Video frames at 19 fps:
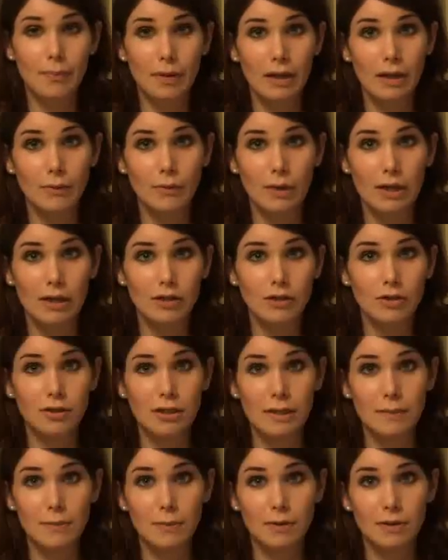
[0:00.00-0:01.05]
in
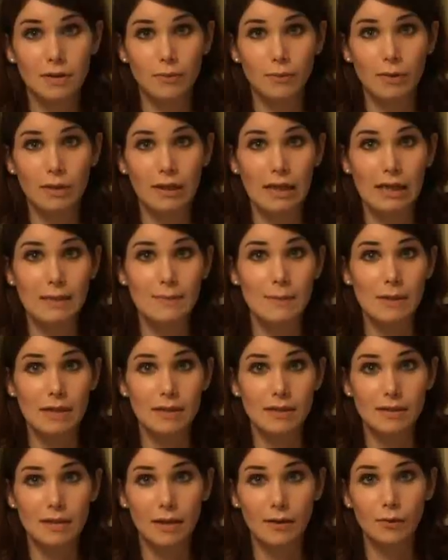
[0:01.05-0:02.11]
relationships with
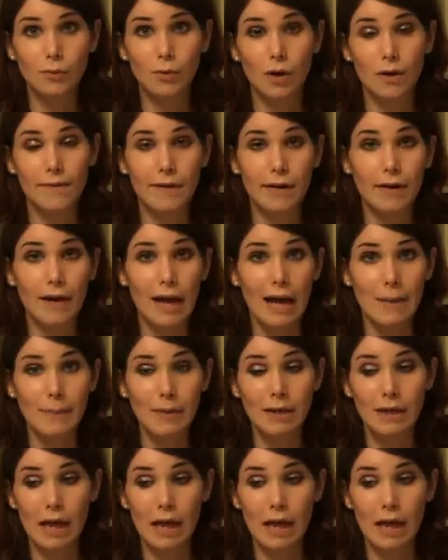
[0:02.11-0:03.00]
lesbians and who are very happy